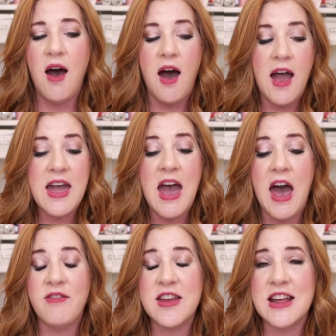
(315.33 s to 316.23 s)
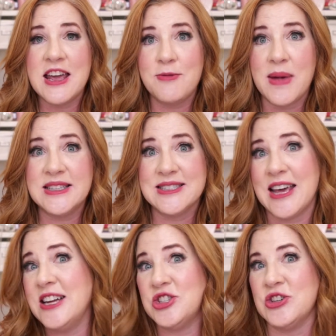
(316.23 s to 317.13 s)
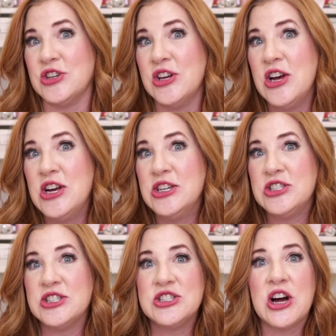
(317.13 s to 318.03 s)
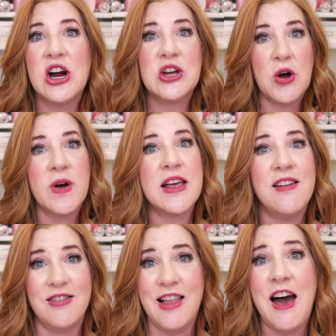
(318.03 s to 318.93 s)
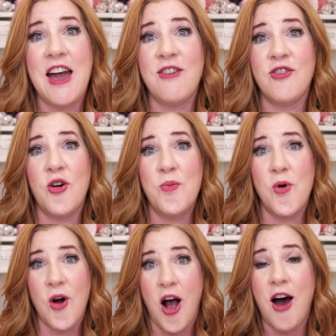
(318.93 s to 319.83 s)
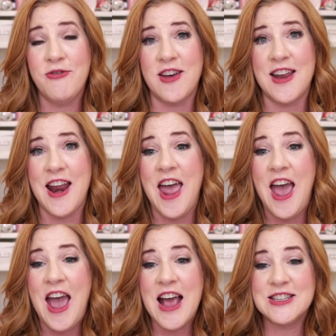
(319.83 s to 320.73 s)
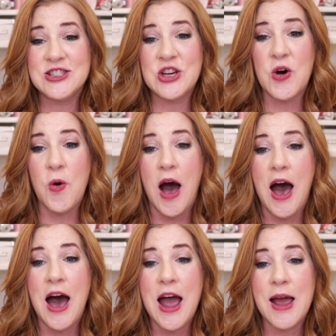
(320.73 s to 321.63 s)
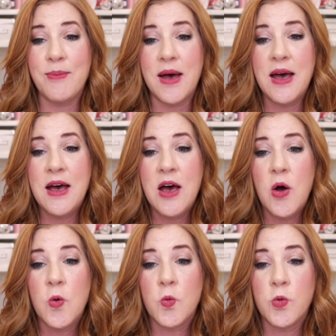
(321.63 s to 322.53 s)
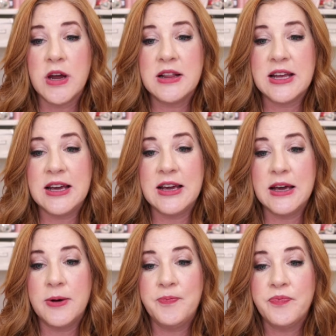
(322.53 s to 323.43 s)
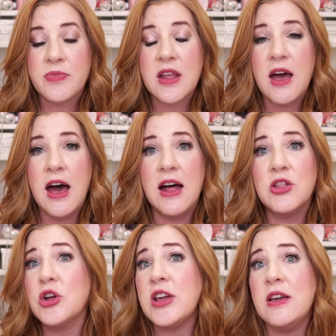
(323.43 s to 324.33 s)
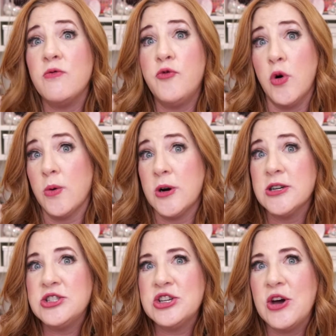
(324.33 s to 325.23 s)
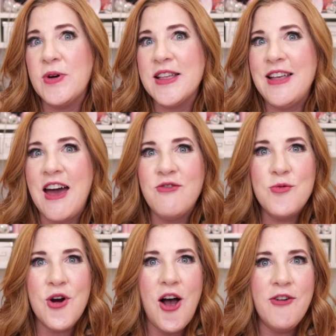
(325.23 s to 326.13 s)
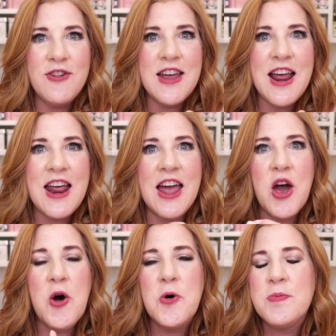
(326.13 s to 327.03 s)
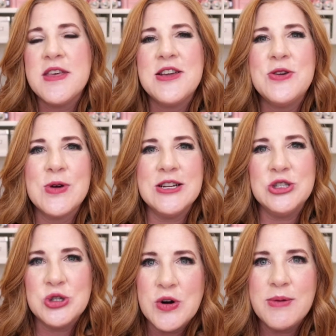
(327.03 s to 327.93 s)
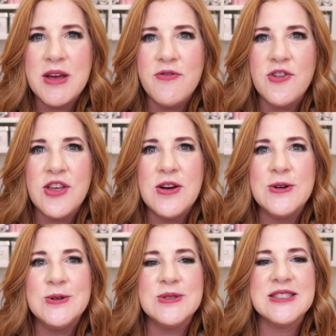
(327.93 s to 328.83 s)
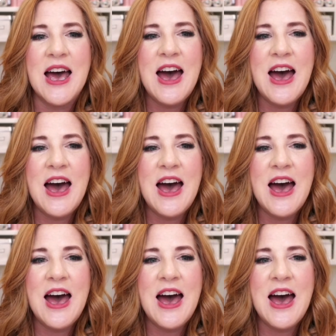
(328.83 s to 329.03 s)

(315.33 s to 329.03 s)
I have it in my schedule to start going live more often. And so I'm really looking forward to going live more often, and I hope that you can join me for those.